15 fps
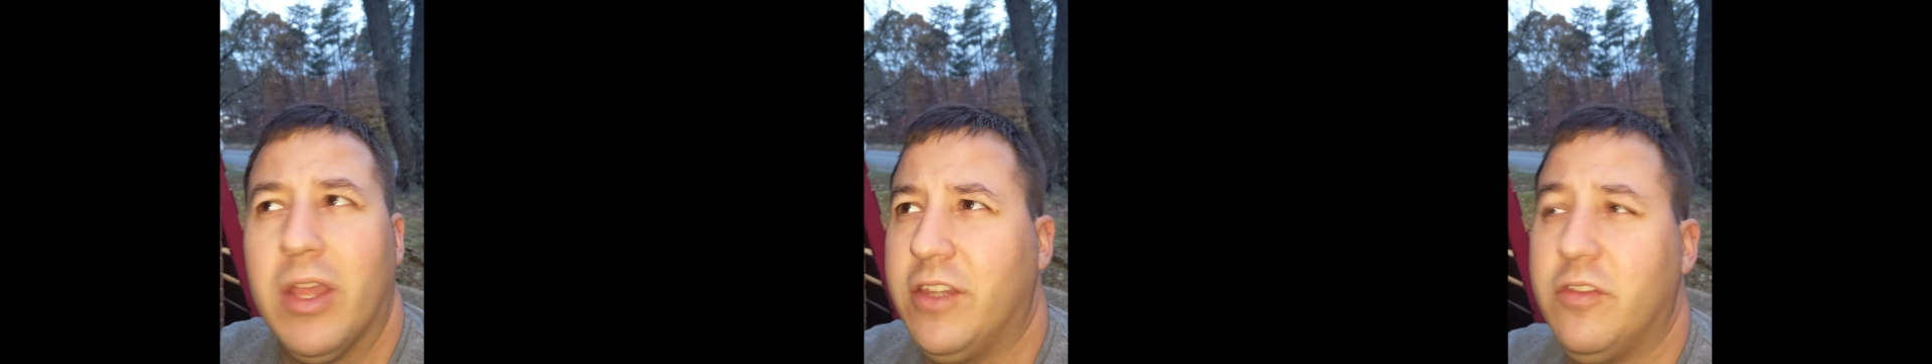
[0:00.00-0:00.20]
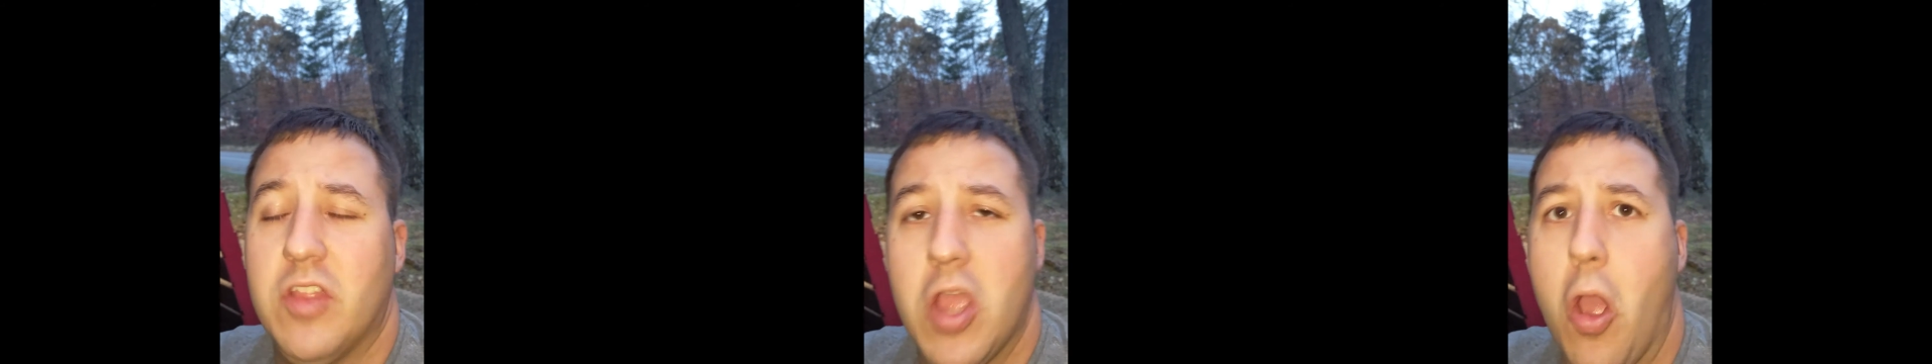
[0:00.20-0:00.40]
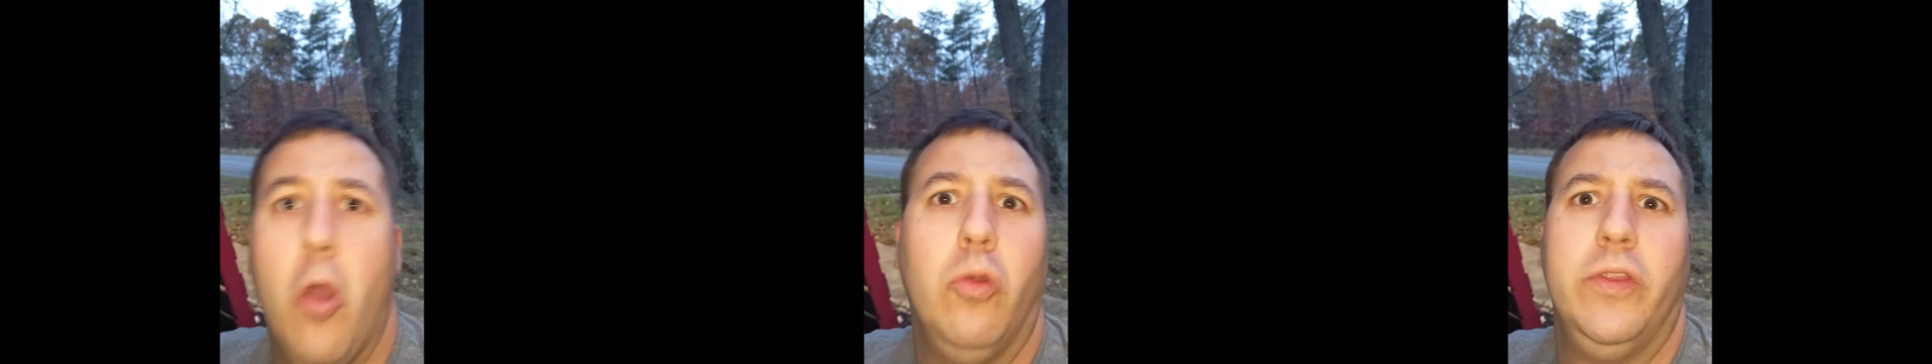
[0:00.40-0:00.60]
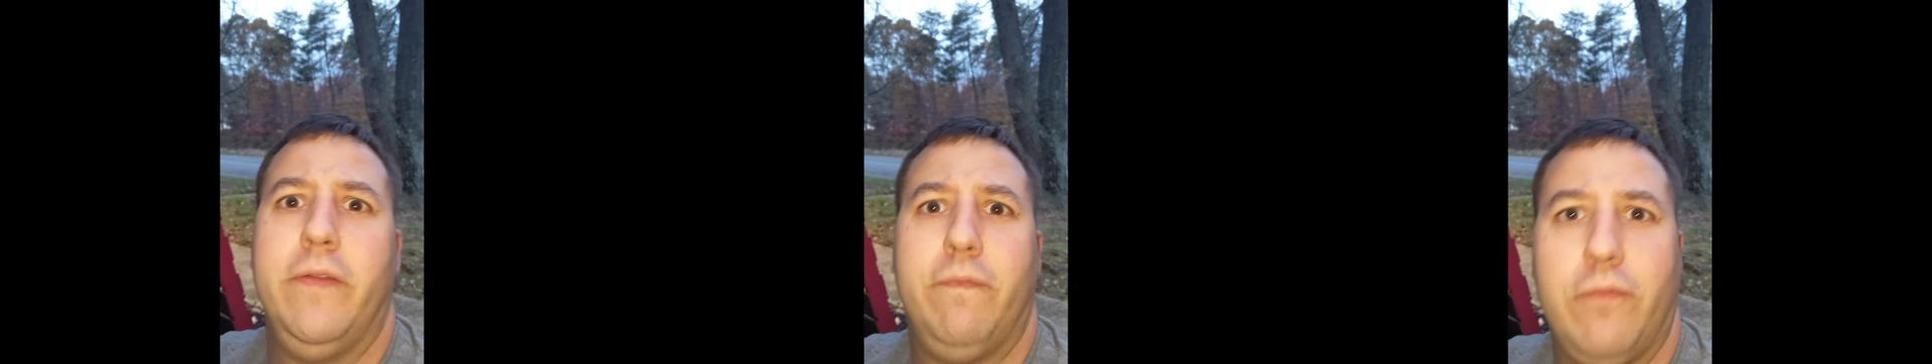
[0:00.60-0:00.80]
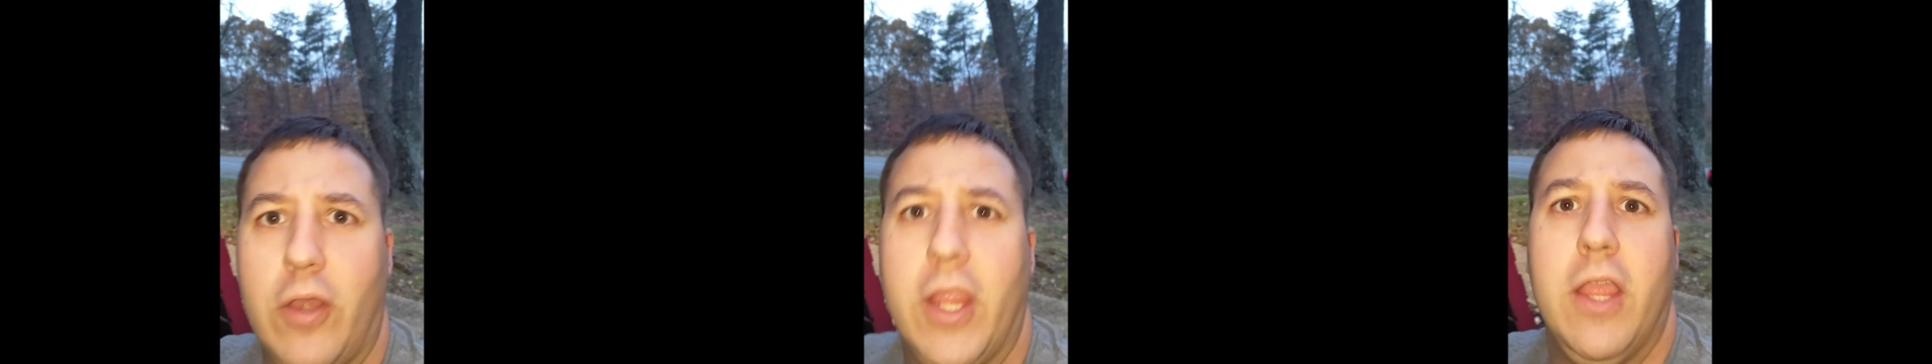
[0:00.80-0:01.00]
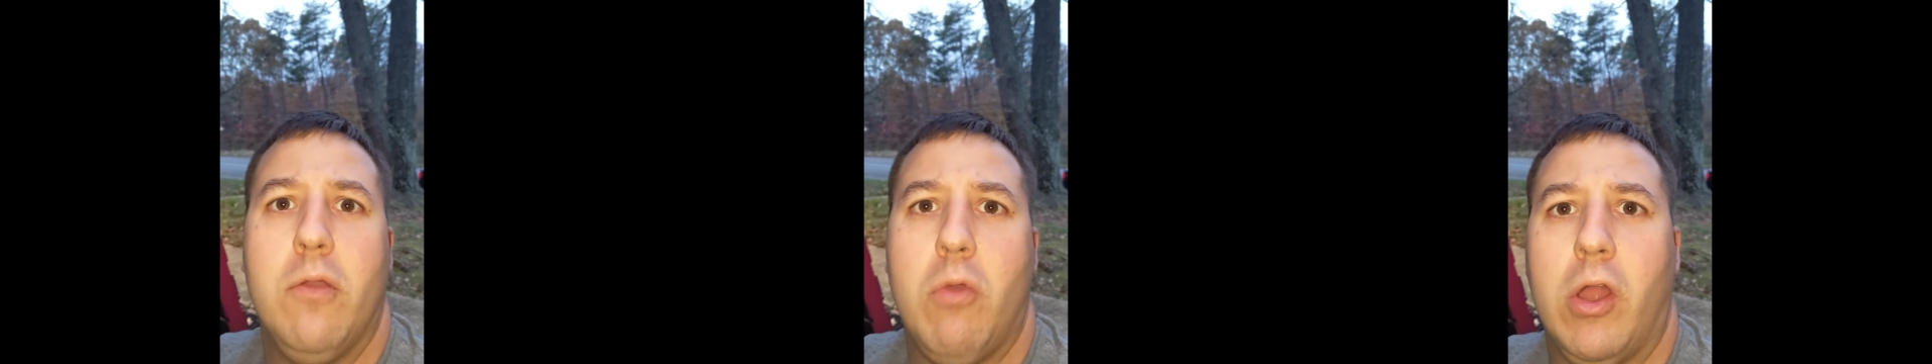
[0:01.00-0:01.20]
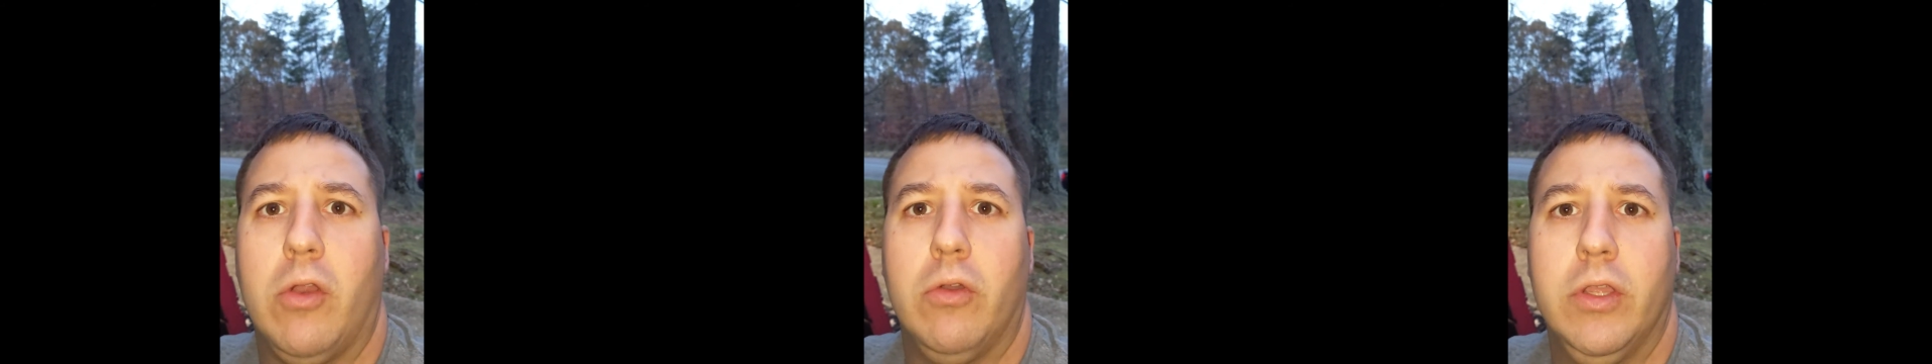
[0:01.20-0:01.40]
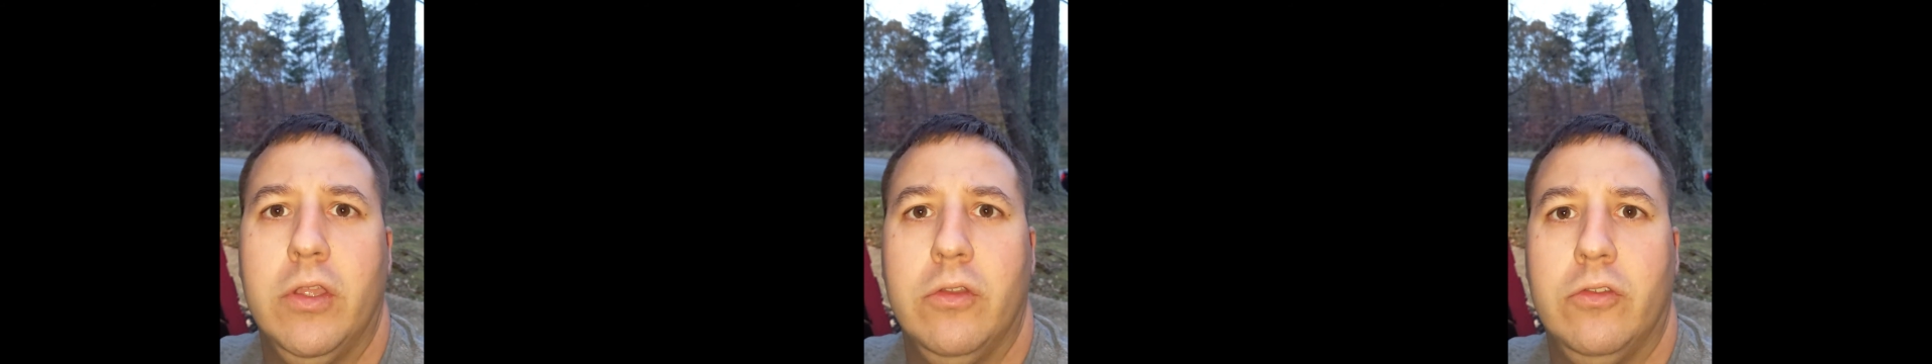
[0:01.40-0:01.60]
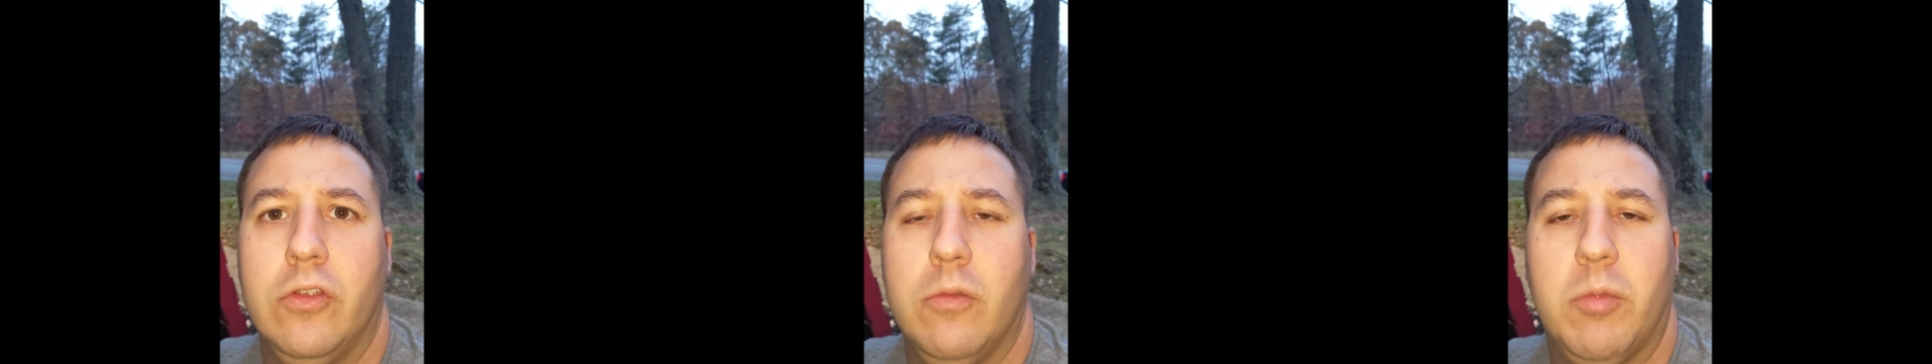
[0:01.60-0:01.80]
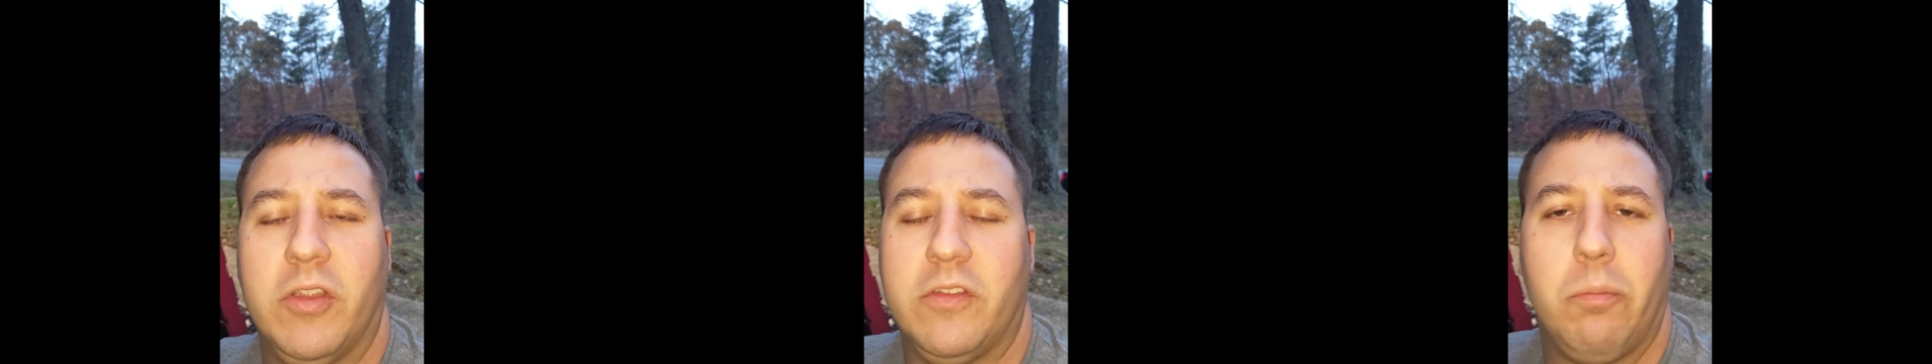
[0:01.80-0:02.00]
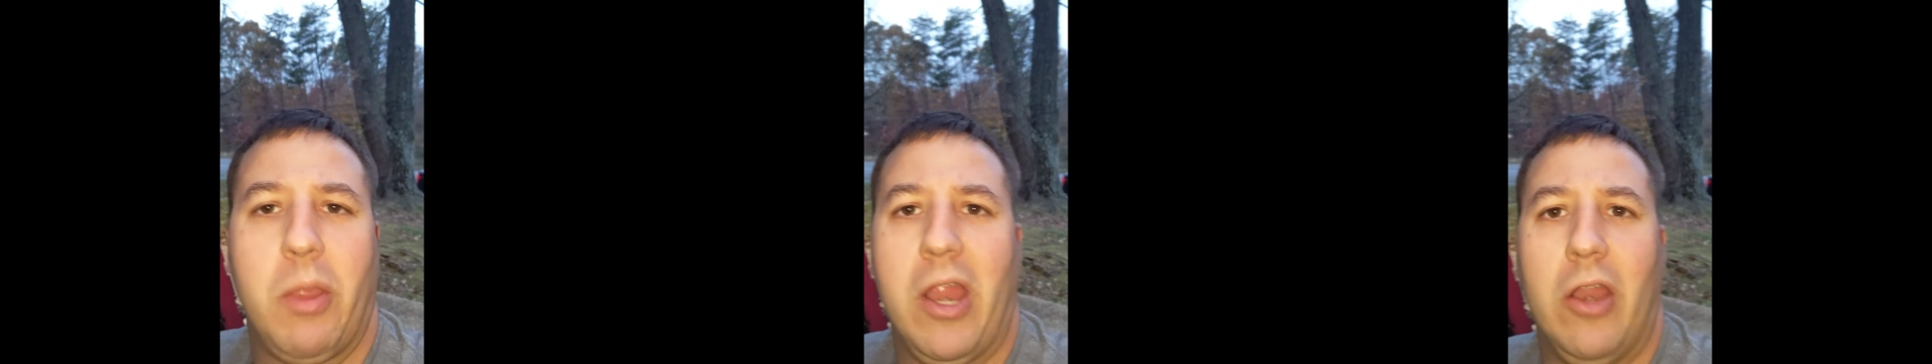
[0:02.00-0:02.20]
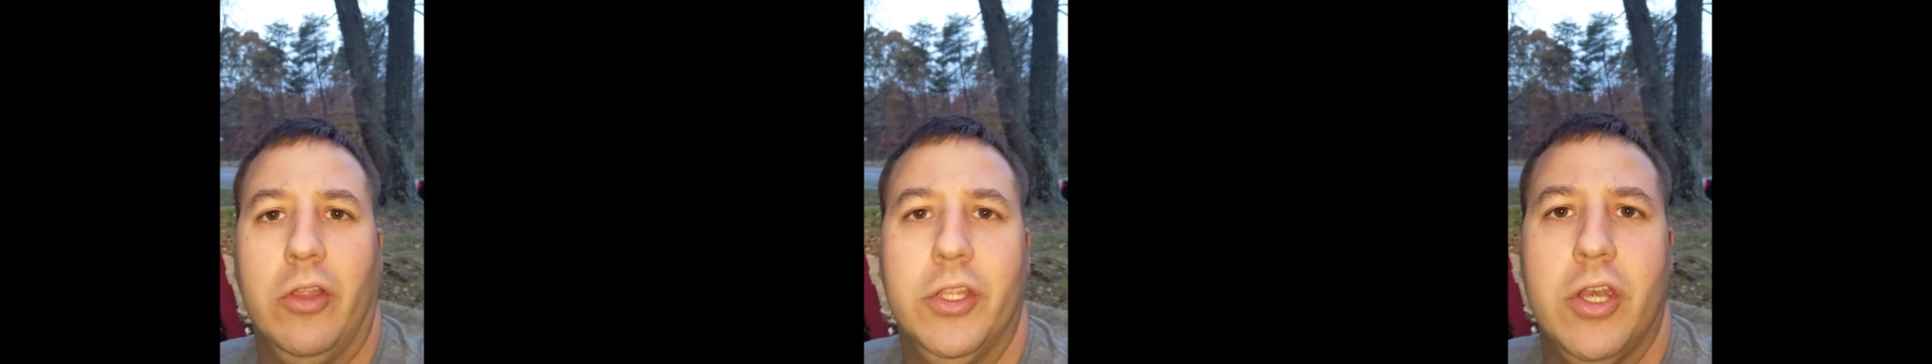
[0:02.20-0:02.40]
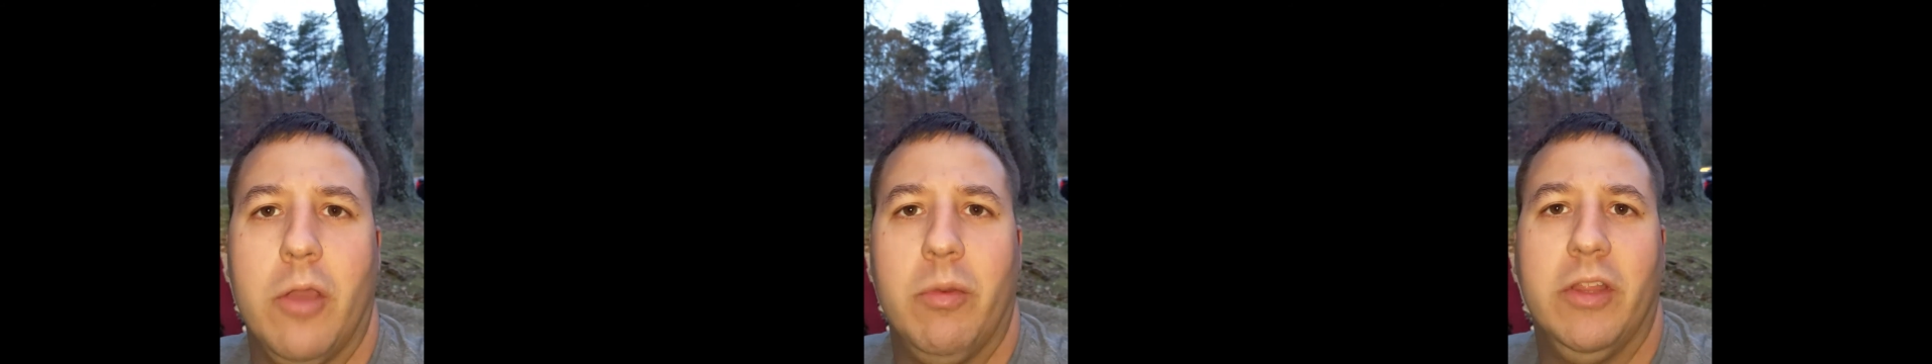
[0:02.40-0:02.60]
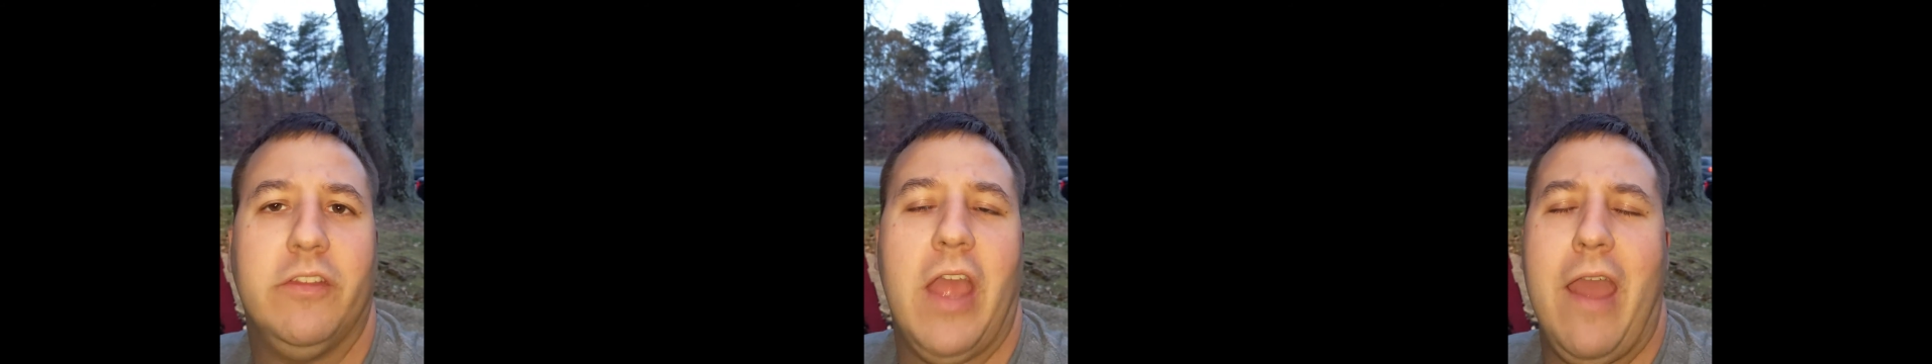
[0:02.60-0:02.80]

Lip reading: It's the only freaking one on YouTube because apparently nobody's